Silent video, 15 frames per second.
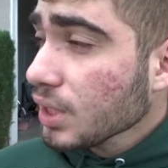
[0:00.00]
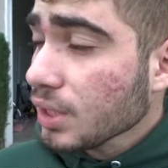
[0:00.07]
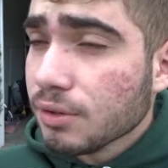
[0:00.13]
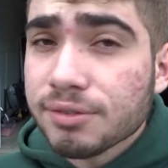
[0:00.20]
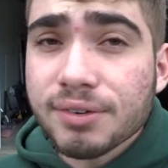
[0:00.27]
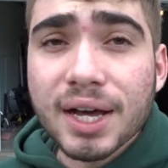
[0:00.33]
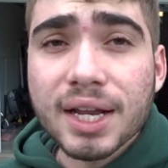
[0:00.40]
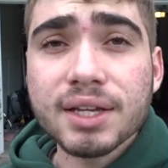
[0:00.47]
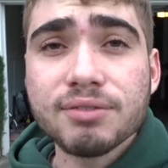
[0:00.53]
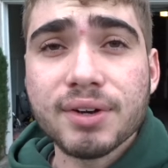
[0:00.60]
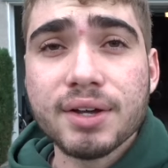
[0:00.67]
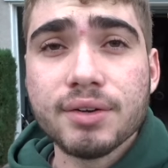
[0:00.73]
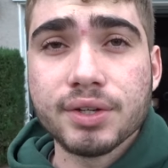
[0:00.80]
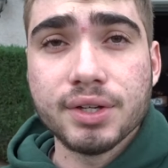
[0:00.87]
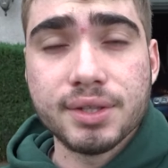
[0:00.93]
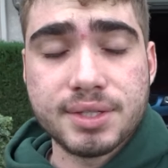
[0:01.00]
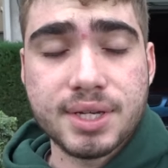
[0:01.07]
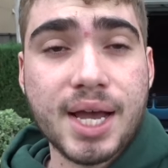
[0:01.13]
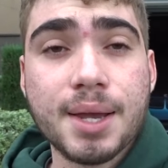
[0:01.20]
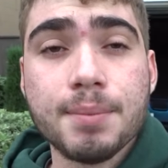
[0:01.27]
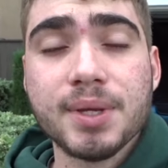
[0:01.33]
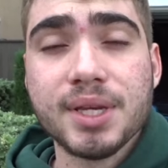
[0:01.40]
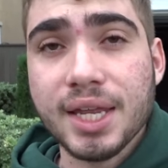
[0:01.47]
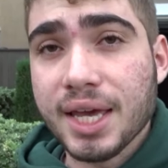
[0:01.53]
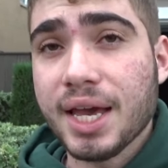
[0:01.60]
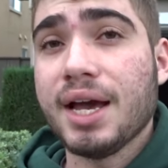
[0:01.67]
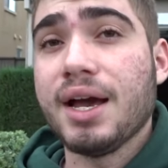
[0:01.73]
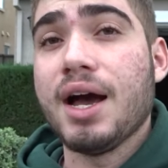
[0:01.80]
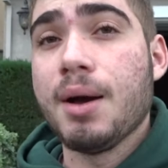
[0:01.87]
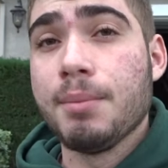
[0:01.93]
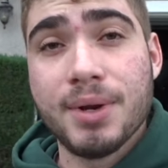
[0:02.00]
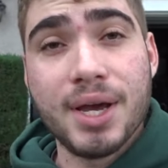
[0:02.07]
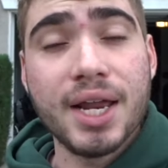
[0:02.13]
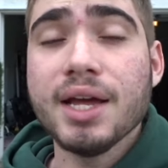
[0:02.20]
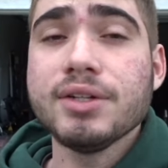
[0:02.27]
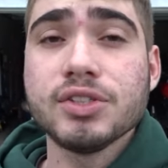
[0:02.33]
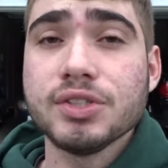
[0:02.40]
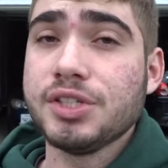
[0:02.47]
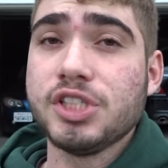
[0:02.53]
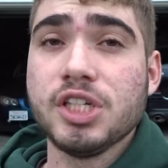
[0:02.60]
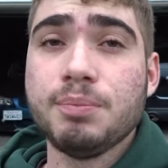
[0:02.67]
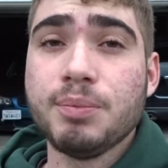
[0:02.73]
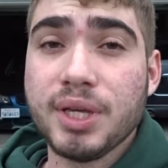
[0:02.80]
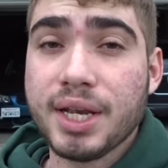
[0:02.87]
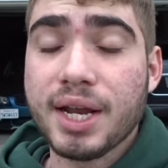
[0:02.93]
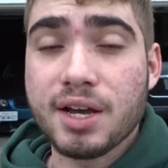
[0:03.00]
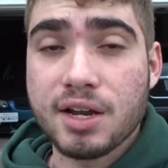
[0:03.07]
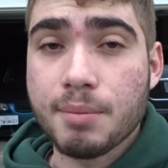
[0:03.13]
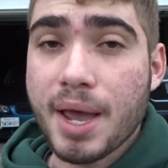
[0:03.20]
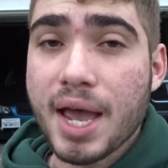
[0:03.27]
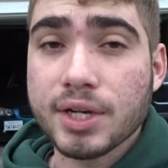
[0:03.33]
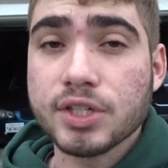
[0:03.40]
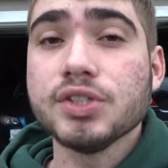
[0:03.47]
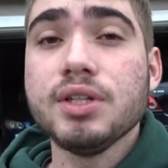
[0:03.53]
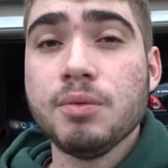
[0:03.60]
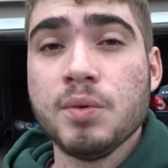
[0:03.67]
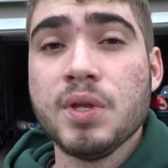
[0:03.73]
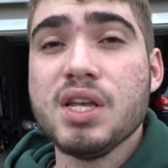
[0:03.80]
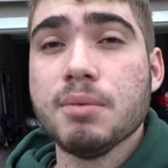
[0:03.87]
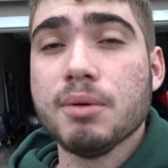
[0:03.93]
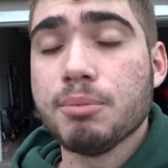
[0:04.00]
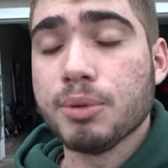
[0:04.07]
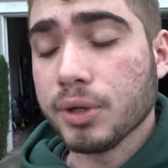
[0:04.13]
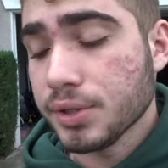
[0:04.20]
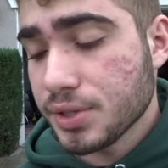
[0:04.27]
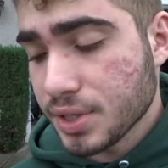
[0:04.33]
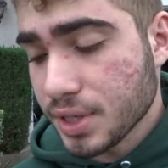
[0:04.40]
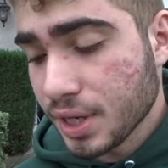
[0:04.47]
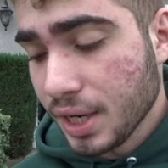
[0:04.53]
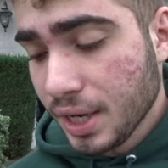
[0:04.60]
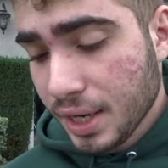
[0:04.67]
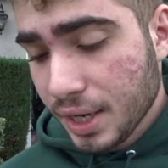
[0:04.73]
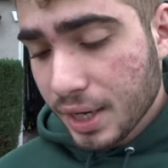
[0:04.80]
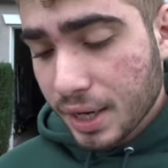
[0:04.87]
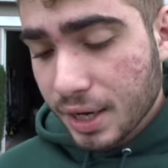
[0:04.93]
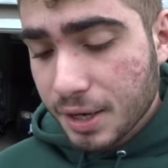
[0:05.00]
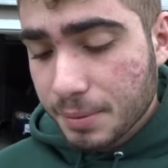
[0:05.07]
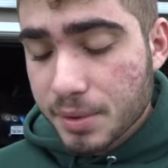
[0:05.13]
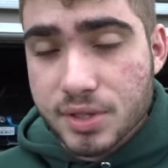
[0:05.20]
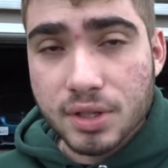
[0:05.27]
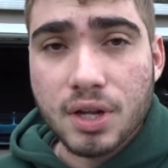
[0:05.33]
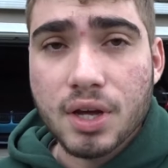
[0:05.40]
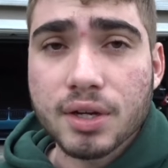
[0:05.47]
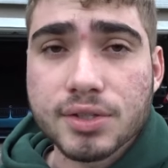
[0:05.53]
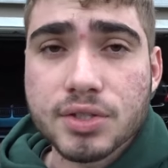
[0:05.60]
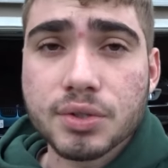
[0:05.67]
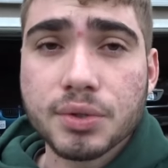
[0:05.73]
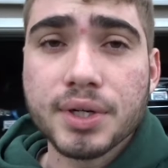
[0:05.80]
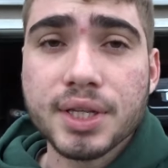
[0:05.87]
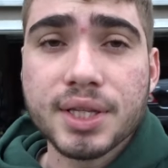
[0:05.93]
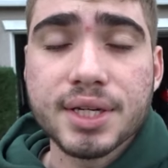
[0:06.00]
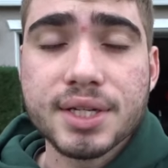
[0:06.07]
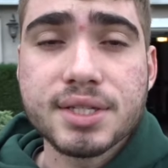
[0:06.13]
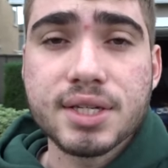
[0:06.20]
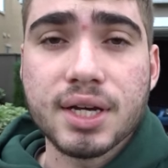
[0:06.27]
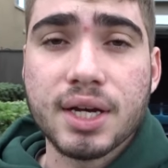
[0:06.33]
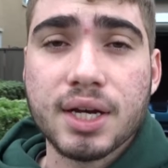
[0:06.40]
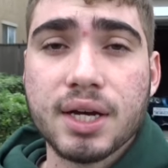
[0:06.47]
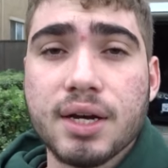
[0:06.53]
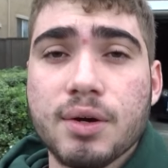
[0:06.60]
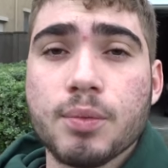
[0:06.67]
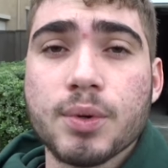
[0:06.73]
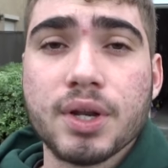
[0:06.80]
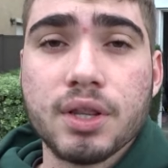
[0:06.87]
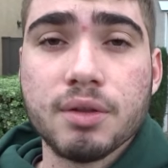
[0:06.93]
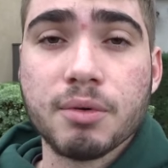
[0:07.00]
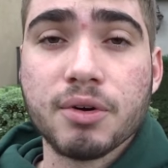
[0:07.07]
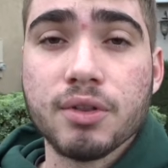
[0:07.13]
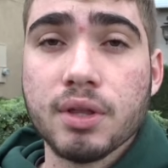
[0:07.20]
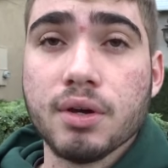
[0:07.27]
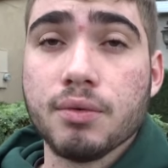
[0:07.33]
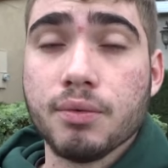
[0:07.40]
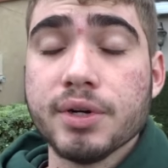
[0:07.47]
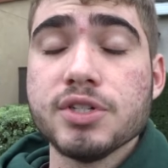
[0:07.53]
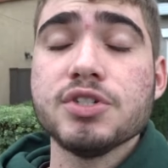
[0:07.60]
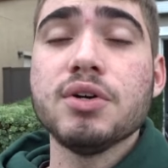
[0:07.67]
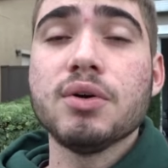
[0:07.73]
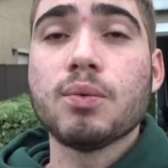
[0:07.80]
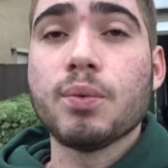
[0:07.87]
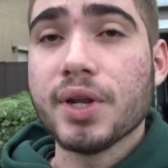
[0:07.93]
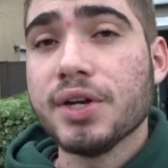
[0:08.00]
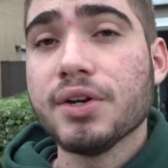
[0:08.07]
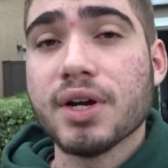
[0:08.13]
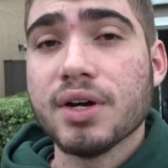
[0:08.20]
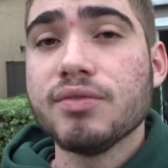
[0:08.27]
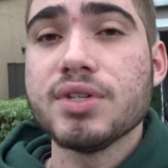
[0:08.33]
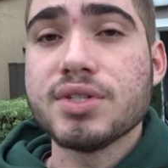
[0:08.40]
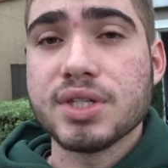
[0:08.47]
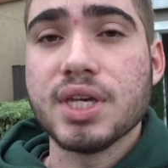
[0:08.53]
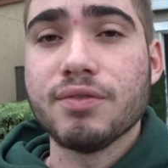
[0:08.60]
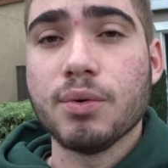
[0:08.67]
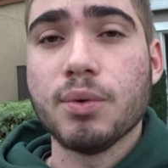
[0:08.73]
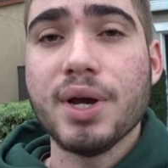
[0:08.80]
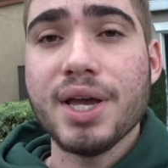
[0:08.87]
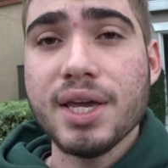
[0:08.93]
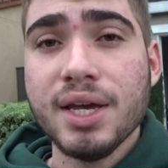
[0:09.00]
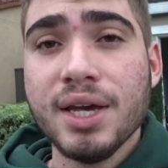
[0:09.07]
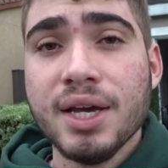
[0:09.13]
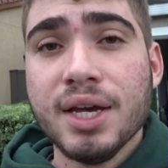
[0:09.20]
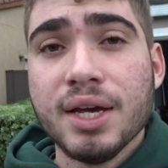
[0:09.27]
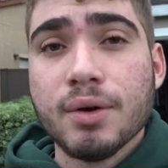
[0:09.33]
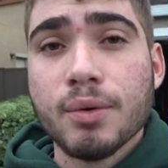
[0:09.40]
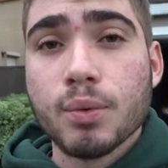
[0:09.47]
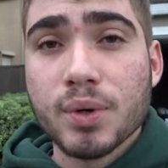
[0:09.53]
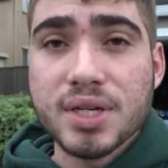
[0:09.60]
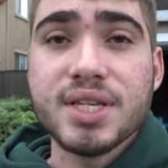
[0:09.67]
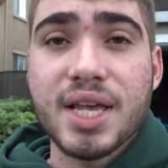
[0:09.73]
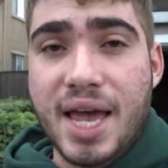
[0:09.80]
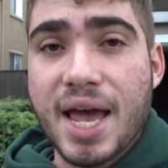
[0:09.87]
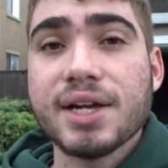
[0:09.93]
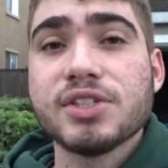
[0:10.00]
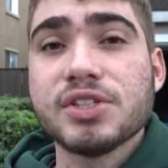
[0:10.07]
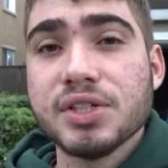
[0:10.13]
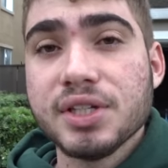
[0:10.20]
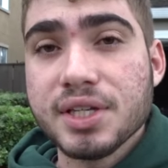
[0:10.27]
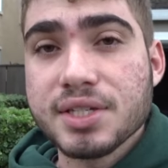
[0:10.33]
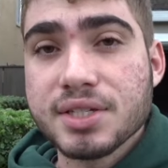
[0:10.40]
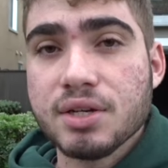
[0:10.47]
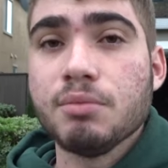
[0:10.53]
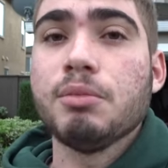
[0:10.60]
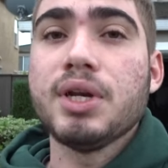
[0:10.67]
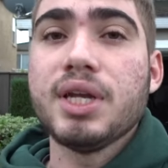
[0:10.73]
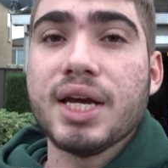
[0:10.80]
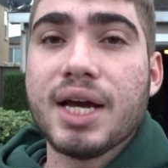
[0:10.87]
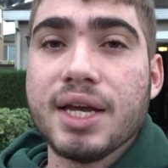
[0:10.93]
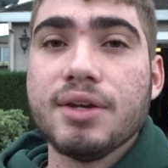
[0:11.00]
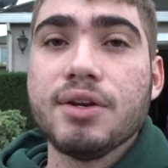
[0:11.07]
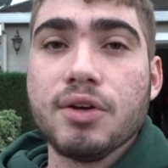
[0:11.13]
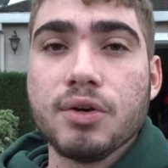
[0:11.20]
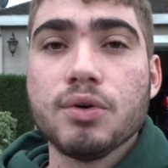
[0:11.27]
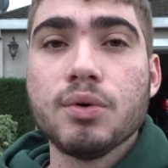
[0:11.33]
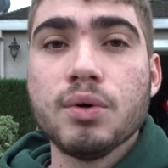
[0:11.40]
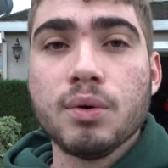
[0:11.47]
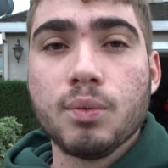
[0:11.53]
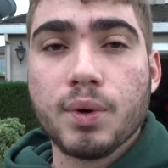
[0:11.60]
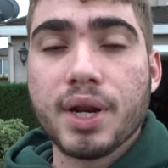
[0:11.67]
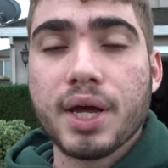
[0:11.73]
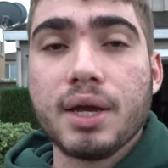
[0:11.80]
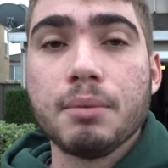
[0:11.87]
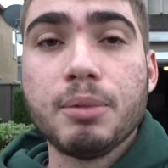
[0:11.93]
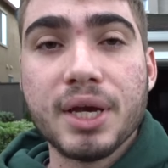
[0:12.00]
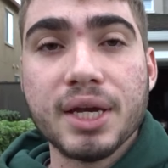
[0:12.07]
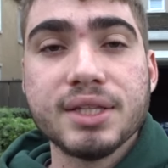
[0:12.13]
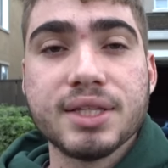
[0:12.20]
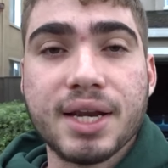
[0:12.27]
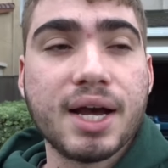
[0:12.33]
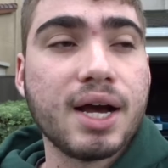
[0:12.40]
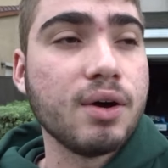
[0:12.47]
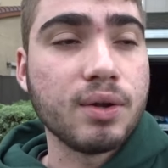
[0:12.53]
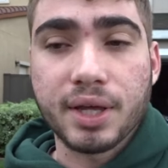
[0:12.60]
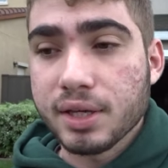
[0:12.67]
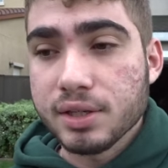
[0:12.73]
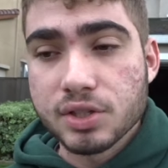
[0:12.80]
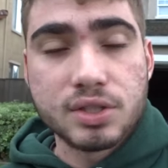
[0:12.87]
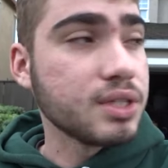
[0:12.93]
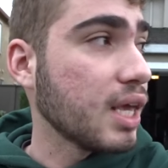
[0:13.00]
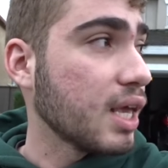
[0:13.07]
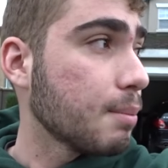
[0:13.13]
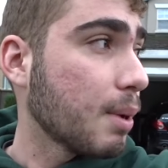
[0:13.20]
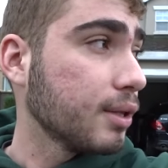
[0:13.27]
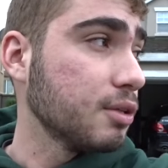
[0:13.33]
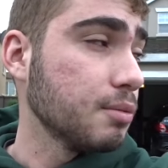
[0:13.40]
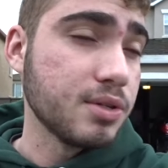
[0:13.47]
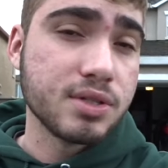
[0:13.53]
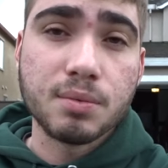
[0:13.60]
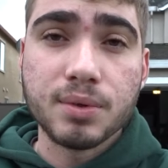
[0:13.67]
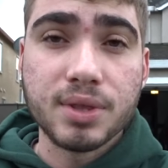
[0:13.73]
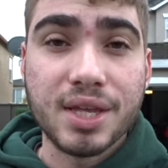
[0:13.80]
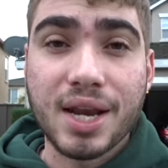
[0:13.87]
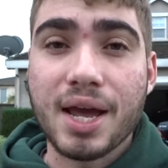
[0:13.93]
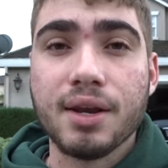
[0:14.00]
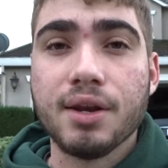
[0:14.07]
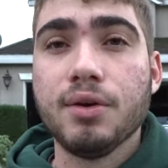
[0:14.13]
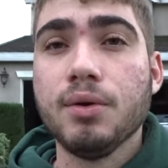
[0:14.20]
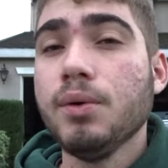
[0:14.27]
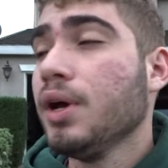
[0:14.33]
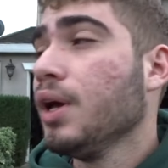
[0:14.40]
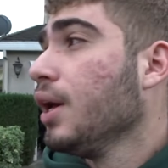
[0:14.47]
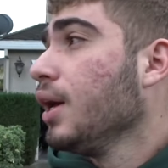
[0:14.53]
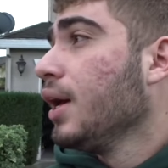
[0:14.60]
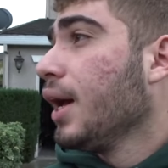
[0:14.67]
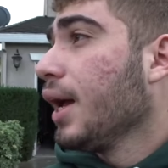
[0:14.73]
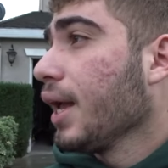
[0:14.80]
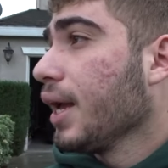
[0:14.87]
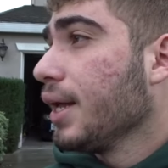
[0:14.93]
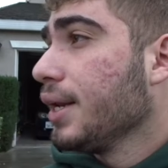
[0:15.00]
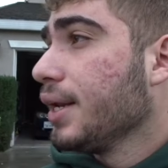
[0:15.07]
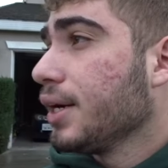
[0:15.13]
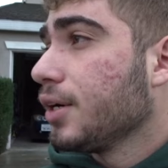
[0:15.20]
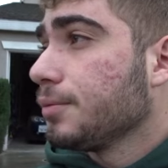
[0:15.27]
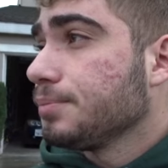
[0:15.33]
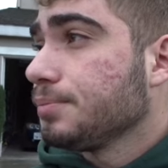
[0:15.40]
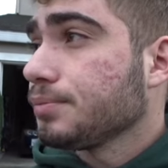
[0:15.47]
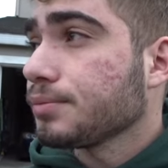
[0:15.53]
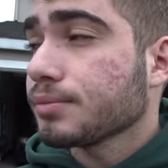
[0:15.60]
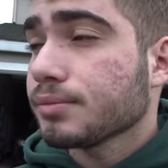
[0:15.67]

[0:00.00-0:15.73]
finally found a good time, and yeah, I'm not actually shipping it out, I'm actually meeting him in person. There's a long story to this. When the original winner of this giveaway was actually somebody I knew when I picked it out, like it just came out to be someone that I knew, and